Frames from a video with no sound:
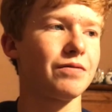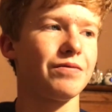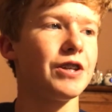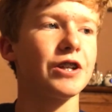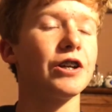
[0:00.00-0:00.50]

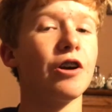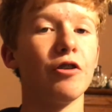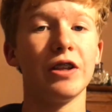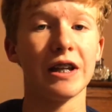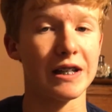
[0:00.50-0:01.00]
this could go
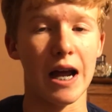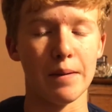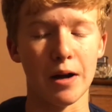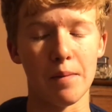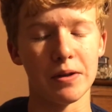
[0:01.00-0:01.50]
the
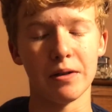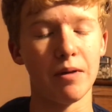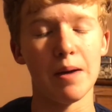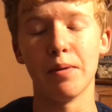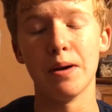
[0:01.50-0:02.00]
exact opposite
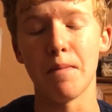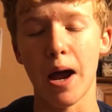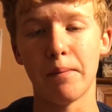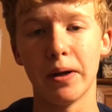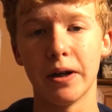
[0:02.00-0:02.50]
way, but in
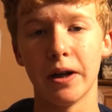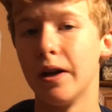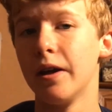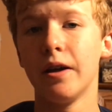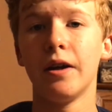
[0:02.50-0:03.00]
my
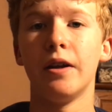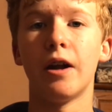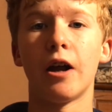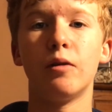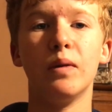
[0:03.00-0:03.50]
opinion,
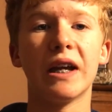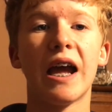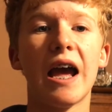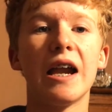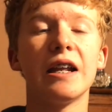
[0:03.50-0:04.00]
not
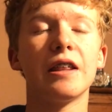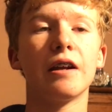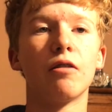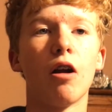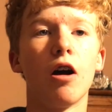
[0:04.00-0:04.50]
doing
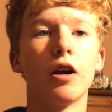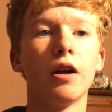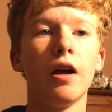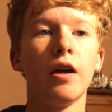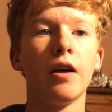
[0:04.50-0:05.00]
anything wrong.
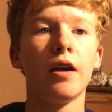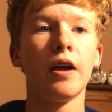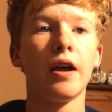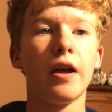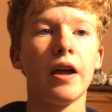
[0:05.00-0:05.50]

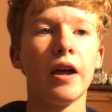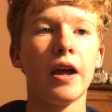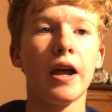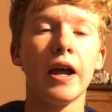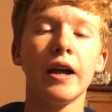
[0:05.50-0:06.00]

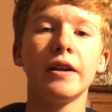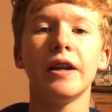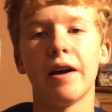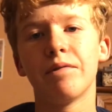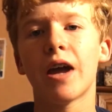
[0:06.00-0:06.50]
And
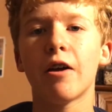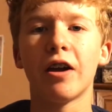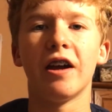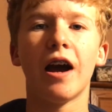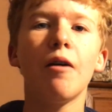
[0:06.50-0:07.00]
yeah,
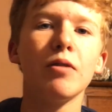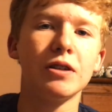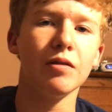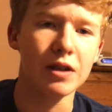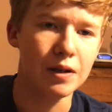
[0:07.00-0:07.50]
okay, I
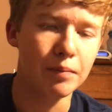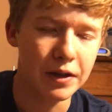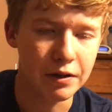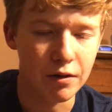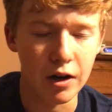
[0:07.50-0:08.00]
was doing some
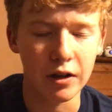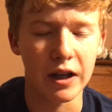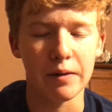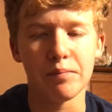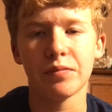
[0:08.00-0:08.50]
things wrong.
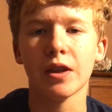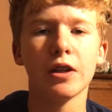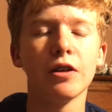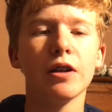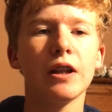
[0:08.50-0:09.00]
Like,
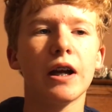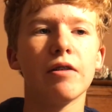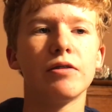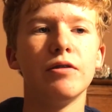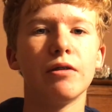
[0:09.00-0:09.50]
the only thing I
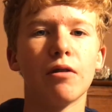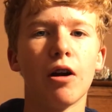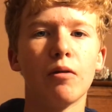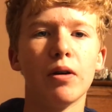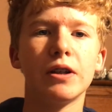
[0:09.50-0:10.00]
was doing
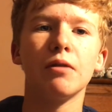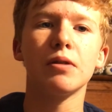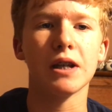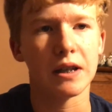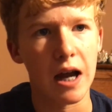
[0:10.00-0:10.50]
wrong was there
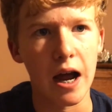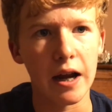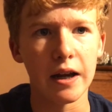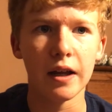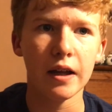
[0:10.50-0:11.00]
was a
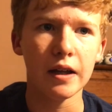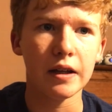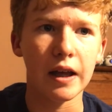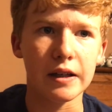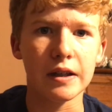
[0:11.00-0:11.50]
sign
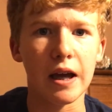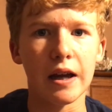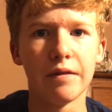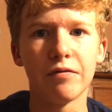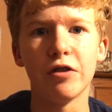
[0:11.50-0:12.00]
that
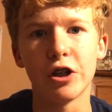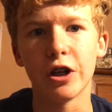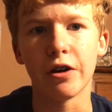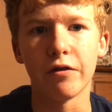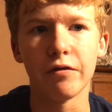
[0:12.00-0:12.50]
said
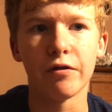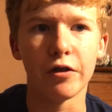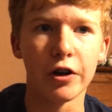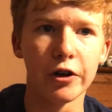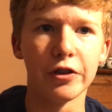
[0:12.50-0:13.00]
fishing
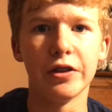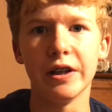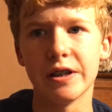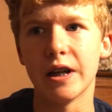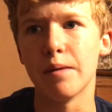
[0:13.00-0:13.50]
for
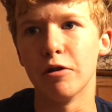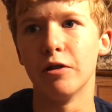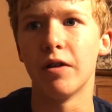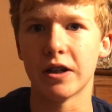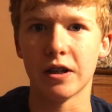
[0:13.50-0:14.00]
these
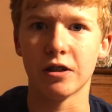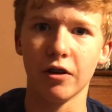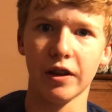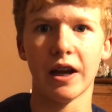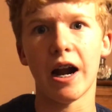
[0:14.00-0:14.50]
neighborhood residents
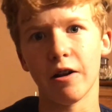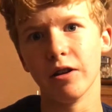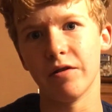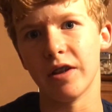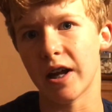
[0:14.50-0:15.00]
only, and I
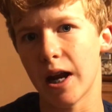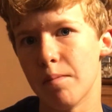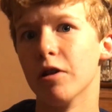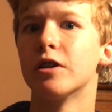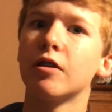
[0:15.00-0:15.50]
don't live in that
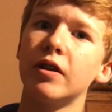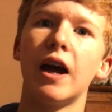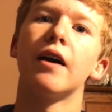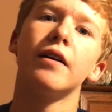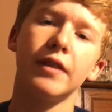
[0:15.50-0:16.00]
neighborhood. So
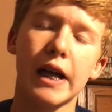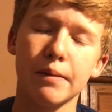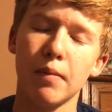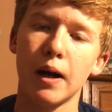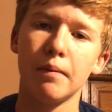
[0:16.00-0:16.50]
yeah,
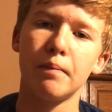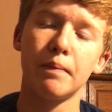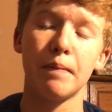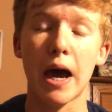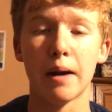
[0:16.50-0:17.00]
that's my
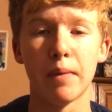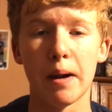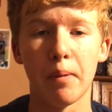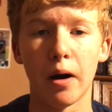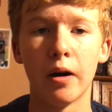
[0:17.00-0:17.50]
bad on
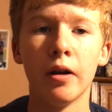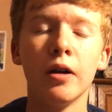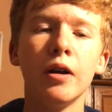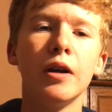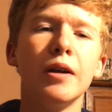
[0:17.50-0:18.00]
my part.
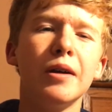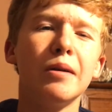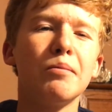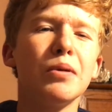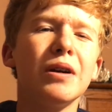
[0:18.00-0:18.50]

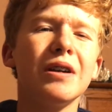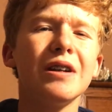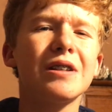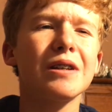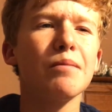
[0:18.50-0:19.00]
But
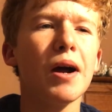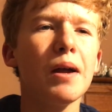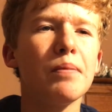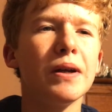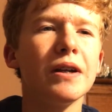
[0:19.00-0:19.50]
it's, in my
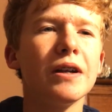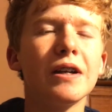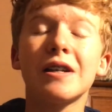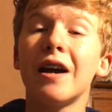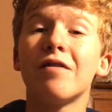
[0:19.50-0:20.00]
opinion,
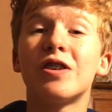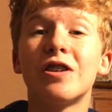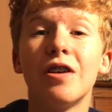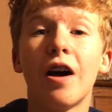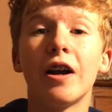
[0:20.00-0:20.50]
it's kind of
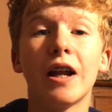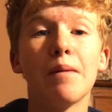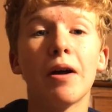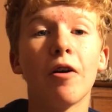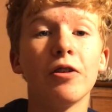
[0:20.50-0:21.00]
snotty, and I
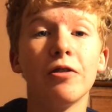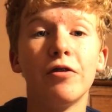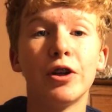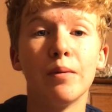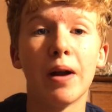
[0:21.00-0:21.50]
bet all you
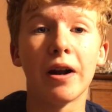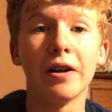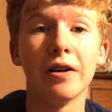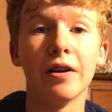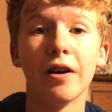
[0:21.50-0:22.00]
fishermen out
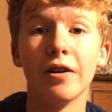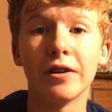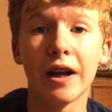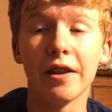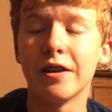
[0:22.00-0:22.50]
here
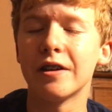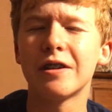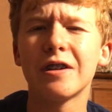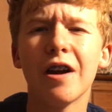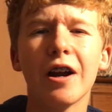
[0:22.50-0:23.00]
understand this.
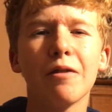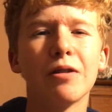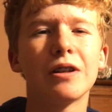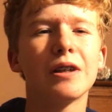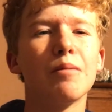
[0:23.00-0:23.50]
It's snotty
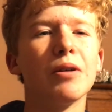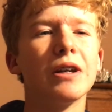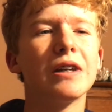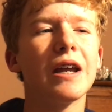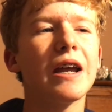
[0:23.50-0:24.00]
when
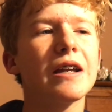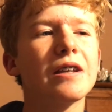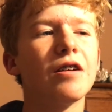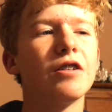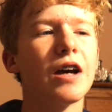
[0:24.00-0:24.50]
someone takes
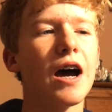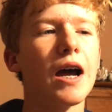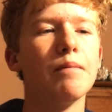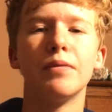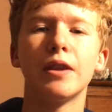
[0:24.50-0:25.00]
their
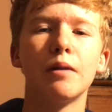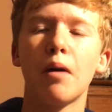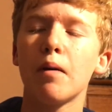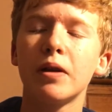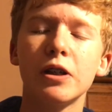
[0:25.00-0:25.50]
time, they're
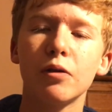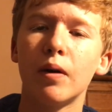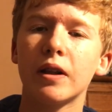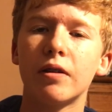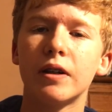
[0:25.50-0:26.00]
probably
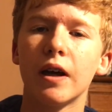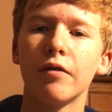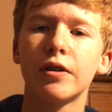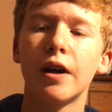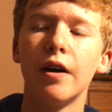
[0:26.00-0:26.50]
enjoying
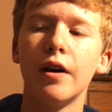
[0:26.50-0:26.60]
themselves,